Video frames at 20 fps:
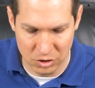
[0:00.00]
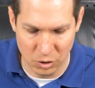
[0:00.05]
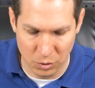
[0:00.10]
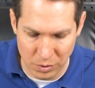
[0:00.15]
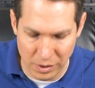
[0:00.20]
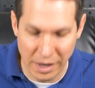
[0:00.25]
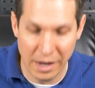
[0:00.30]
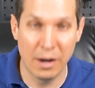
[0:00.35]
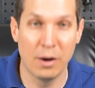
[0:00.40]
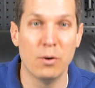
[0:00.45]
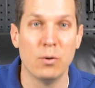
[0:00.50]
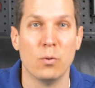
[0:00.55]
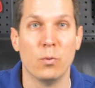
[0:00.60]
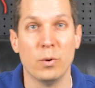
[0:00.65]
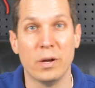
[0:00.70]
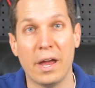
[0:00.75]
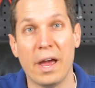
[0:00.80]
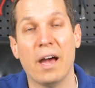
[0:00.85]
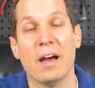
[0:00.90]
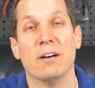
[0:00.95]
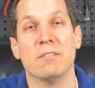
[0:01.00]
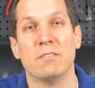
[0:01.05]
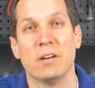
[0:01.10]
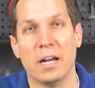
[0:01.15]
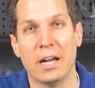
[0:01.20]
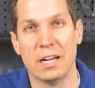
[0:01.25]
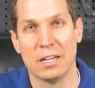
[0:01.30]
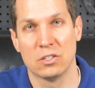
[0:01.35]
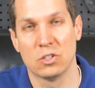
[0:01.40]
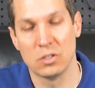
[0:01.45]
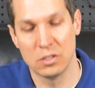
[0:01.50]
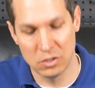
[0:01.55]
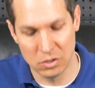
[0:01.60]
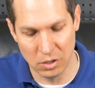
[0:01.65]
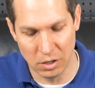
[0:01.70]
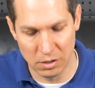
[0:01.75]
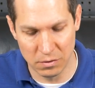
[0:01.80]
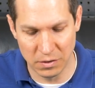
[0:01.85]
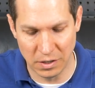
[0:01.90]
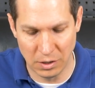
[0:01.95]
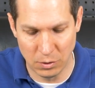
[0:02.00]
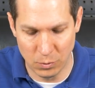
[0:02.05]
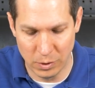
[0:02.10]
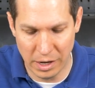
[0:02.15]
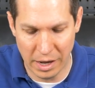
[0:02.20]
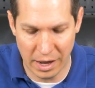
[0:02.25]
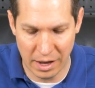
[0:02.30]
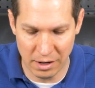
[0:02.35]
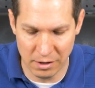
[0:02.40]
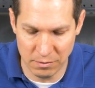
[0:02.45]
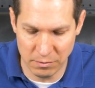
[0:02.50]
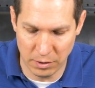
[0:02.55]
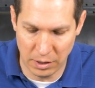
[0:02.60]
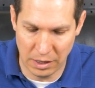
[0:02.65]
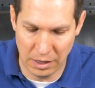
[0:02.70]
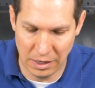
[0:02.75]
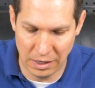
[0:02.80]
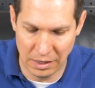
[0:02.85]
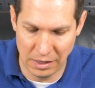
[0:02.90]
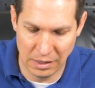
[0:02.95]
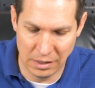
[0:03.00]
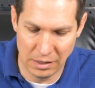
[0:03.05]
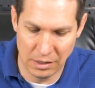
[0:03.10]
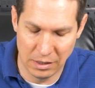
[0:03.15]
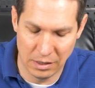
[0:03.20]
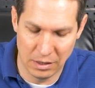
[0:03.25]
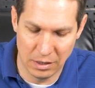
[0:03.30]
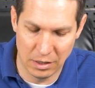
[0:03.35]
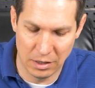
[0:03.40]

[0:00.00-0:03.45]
so now we have actually solved and we have a